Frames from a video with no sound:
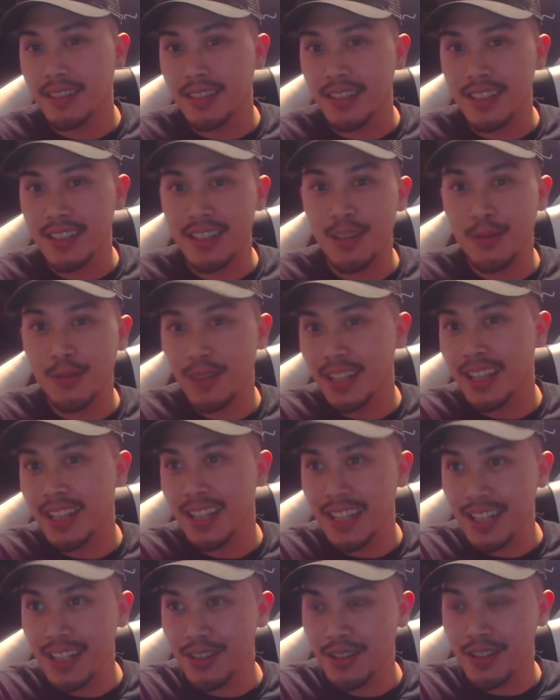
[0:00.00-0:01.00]
Does he really
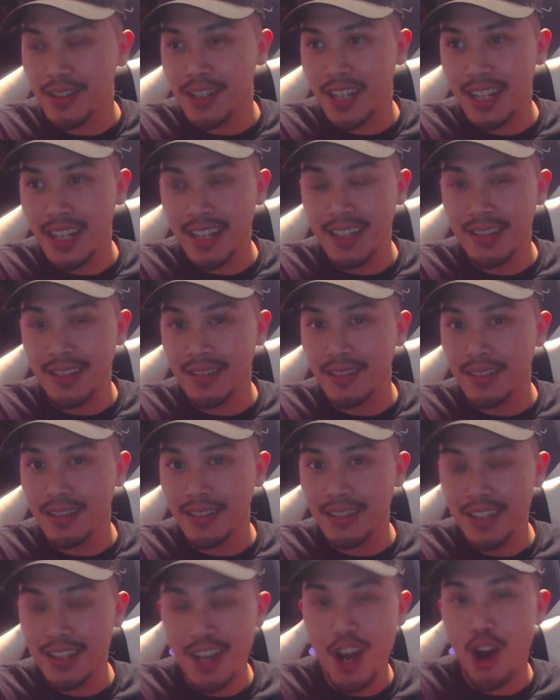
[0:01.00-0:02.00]
need your cheese?
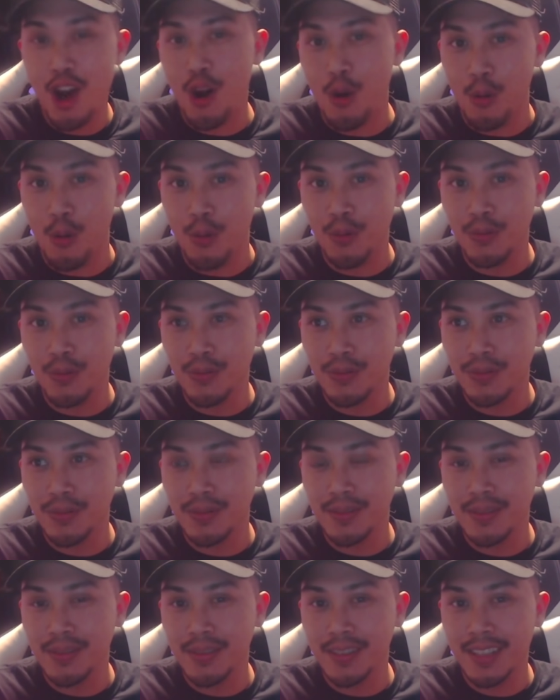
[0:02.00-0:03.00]
No.
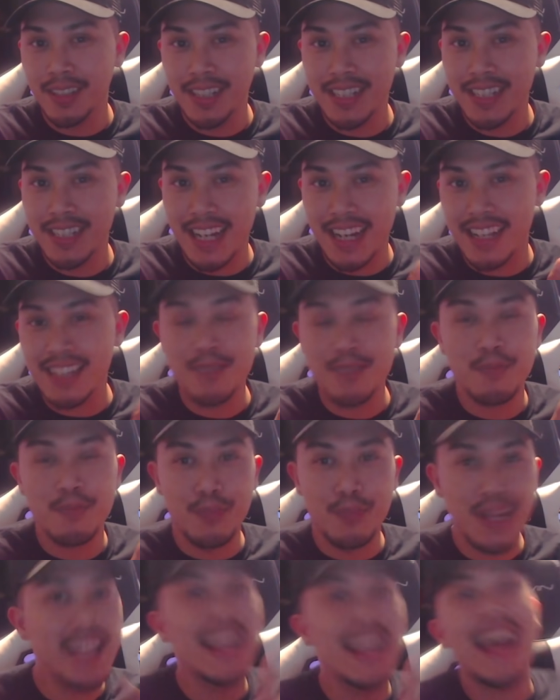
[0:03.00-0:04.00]
He's been